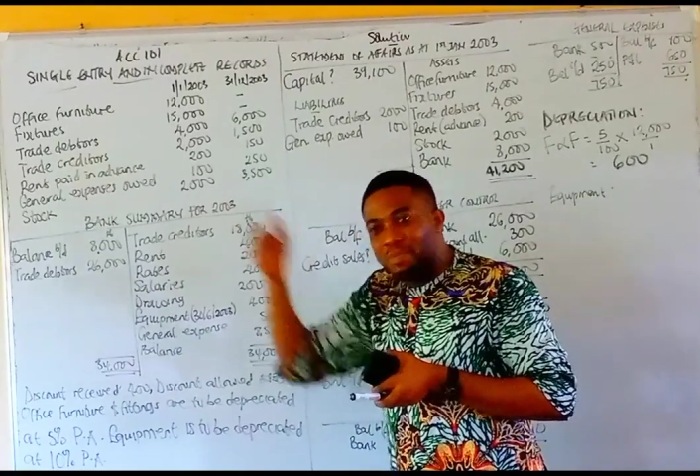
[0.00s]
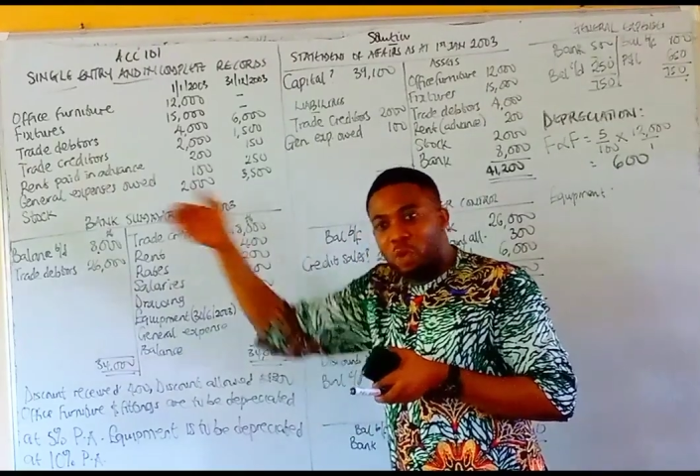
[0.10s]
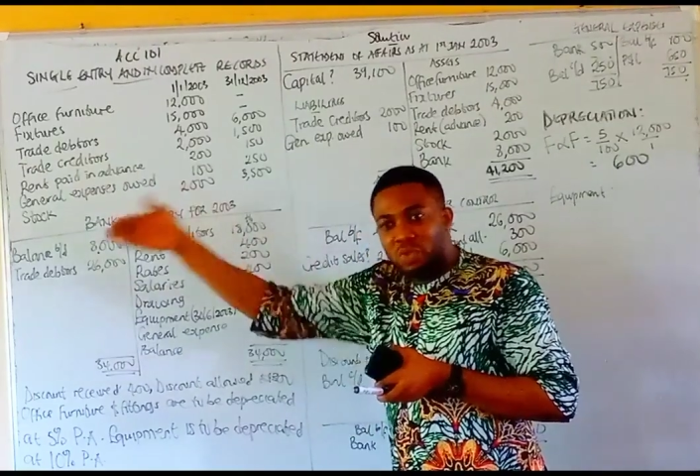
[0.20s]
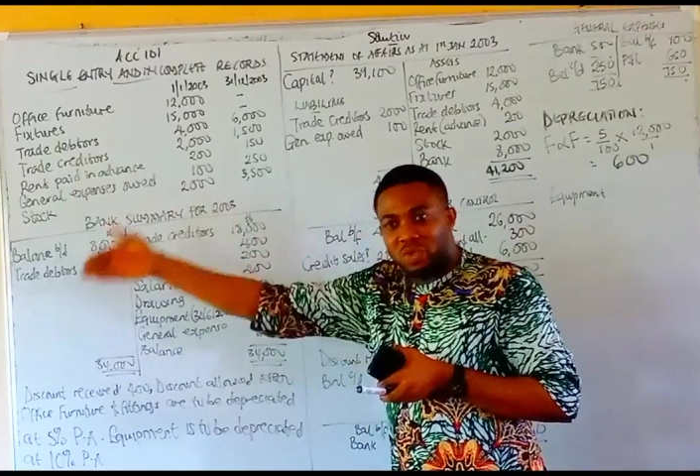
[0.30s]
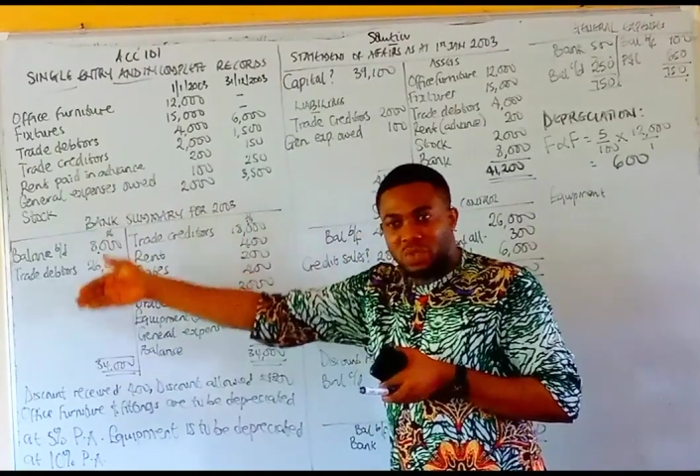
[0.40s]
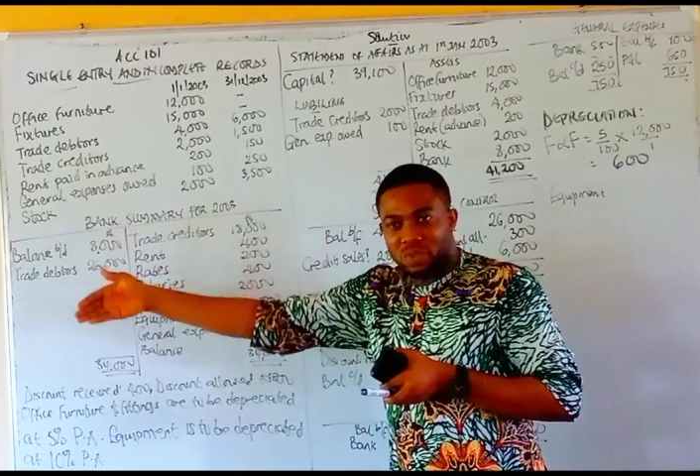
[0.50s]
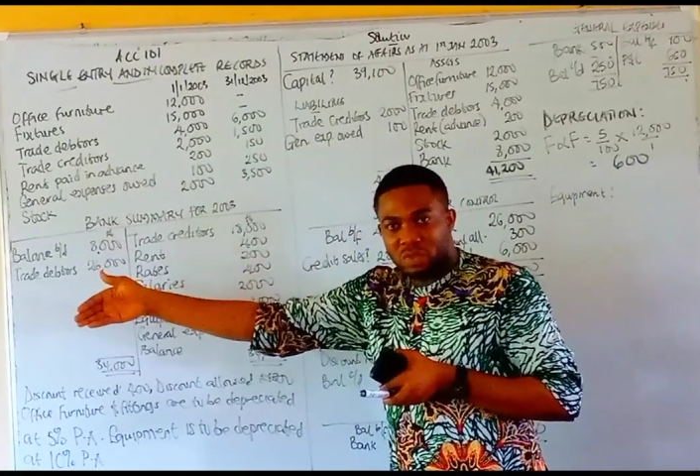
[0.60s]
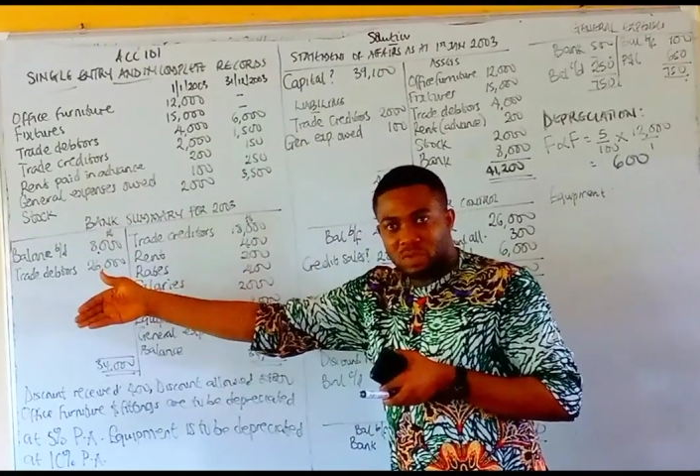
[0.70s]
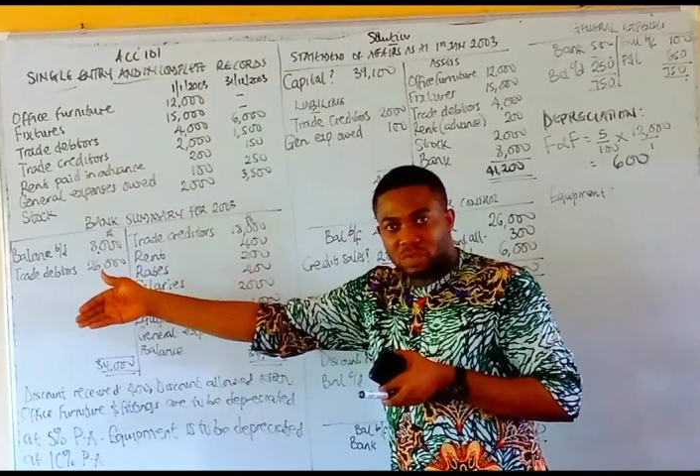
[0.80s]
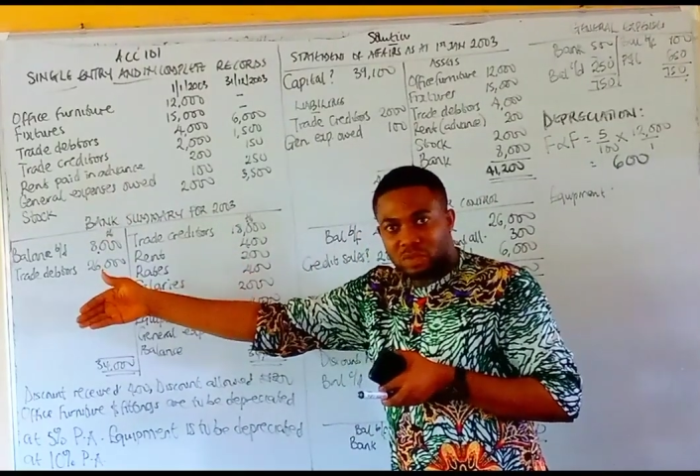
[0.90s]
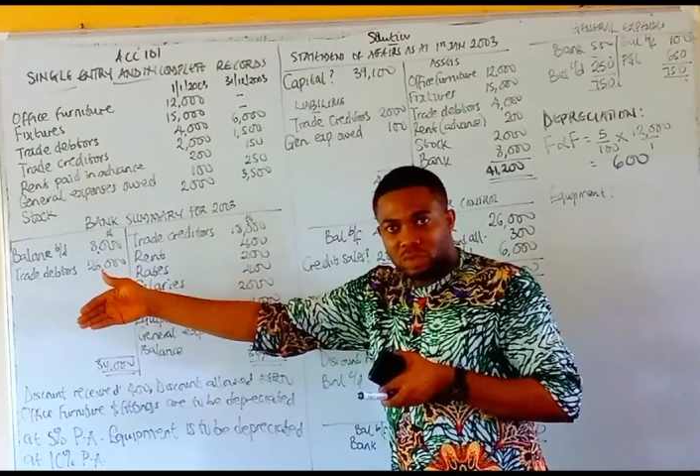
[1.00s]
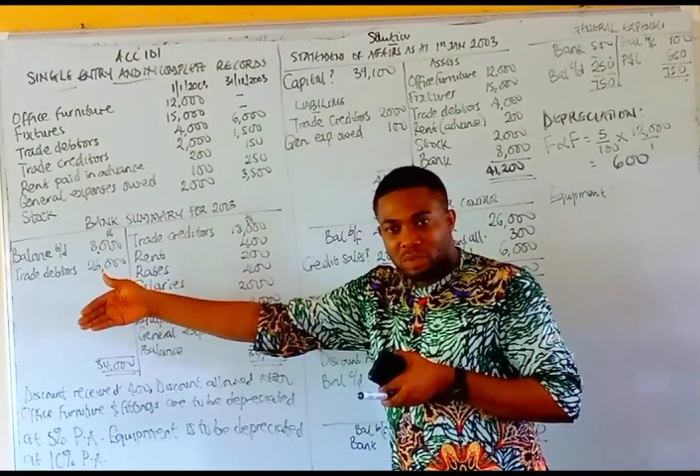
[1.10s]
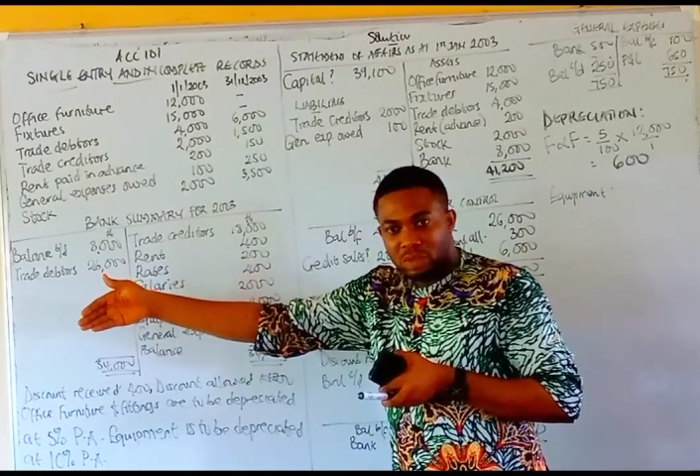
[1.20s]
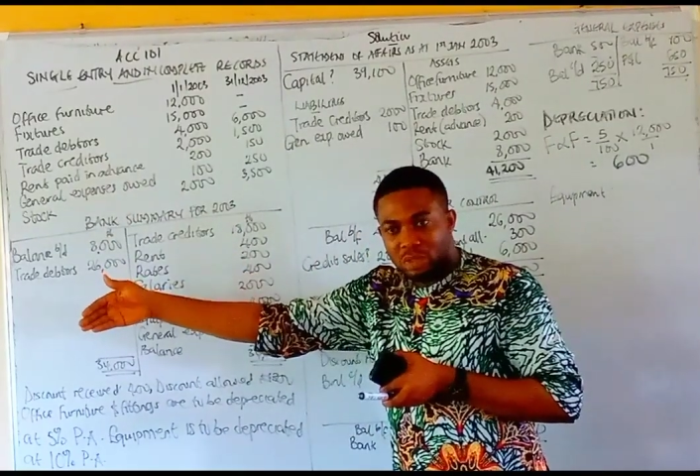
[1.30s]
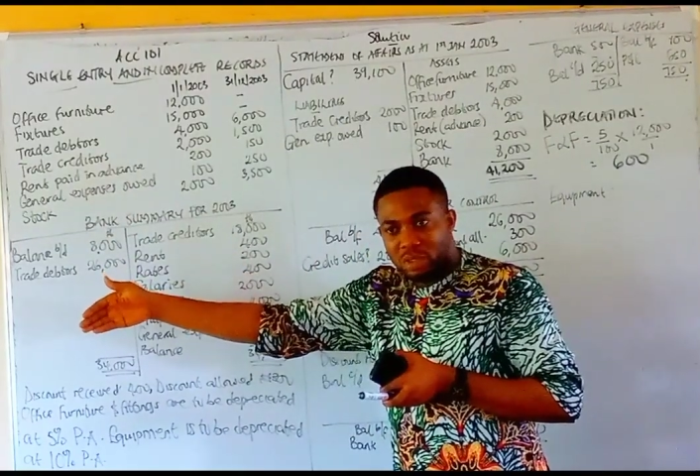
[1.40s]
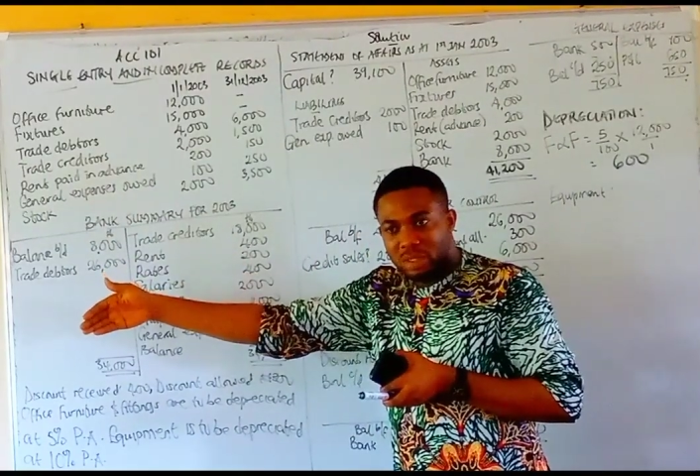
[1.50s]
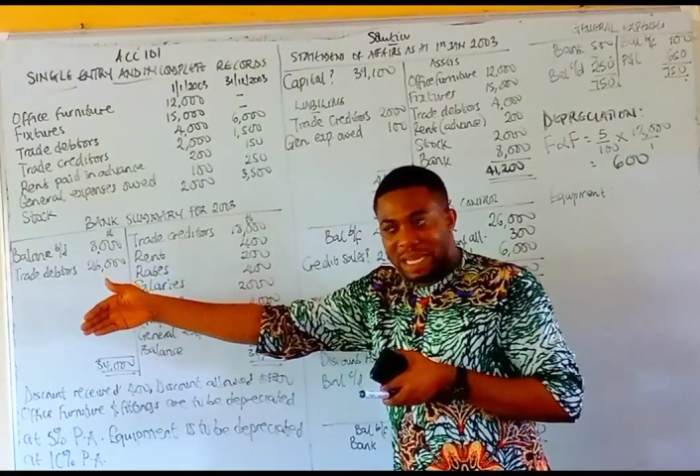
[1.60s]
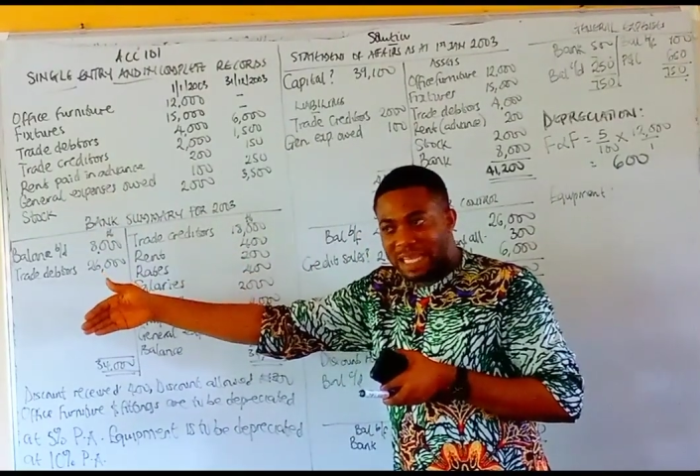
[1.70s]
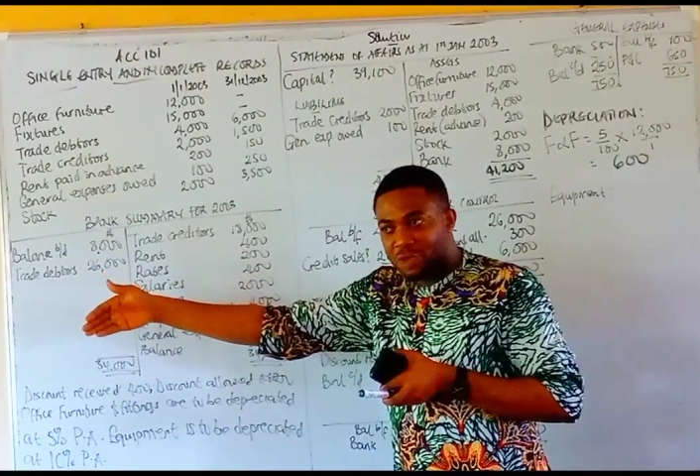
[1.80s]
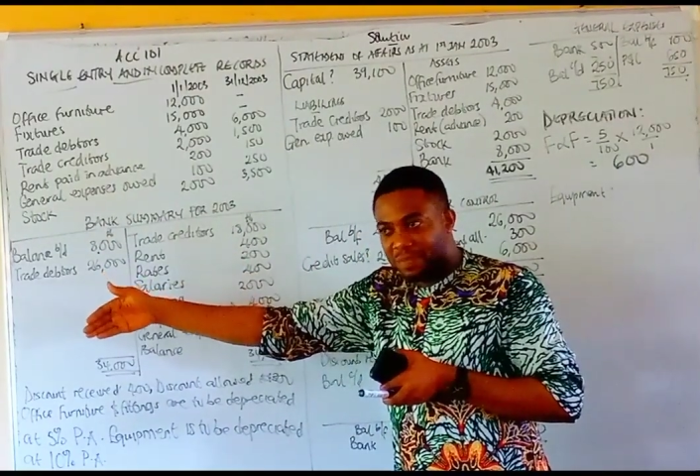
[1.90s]
months that it
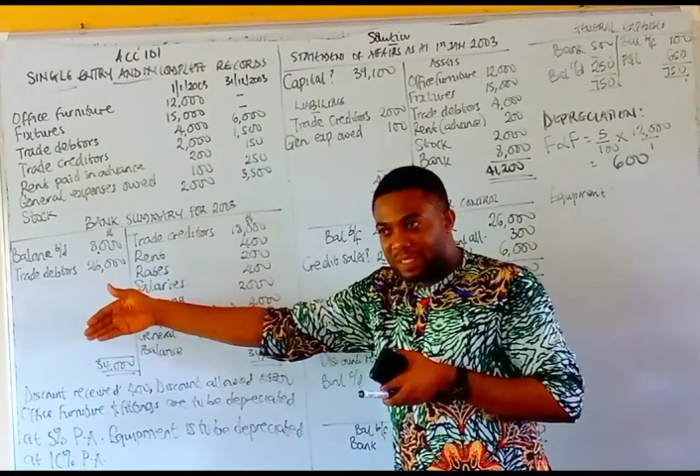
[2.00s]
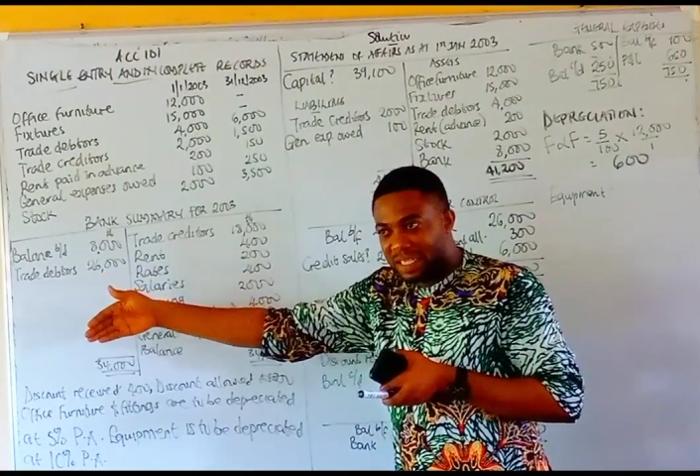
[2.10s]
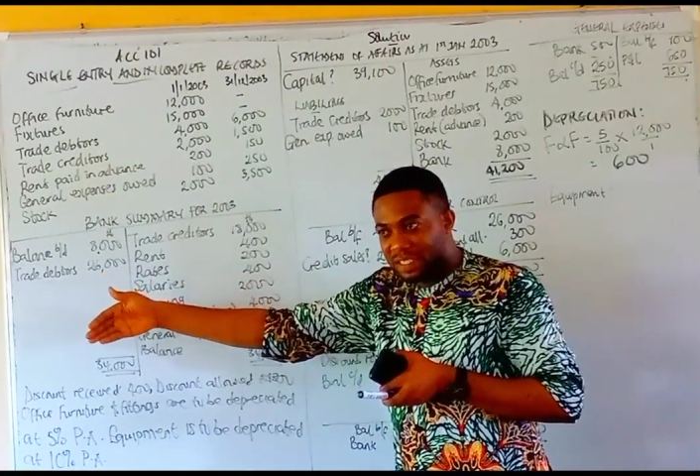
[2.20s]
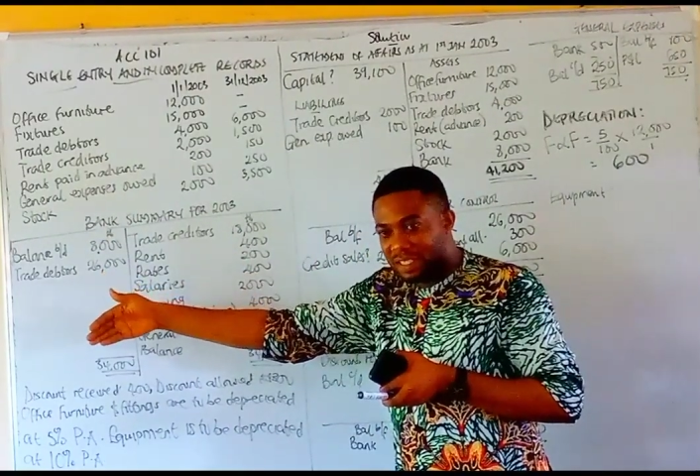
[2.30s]
has completed.